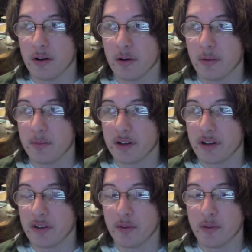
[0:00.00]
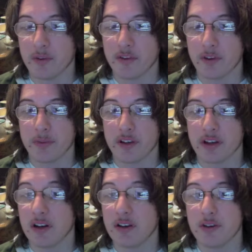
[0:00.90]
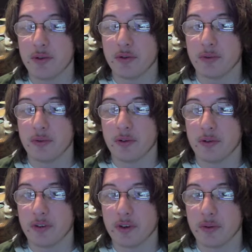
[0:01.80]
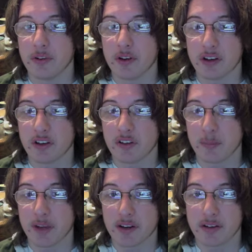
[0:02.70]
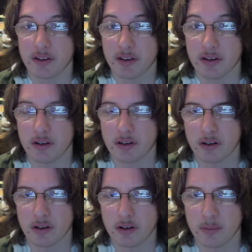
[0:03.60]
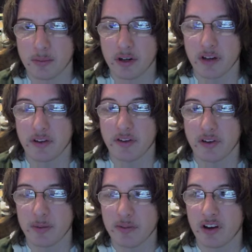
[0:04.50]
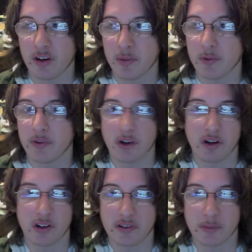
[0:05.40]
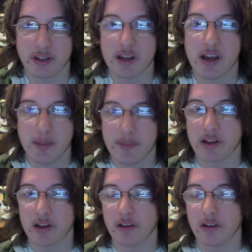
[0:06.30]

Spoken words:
Because it was something unusual, it was unexpected, but at the same time it was awesome and epic.